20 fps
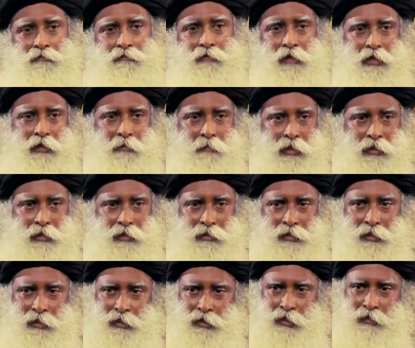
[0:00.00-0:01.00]
Fundamental
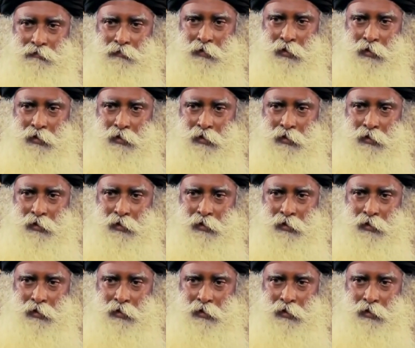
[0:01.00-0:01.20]
things are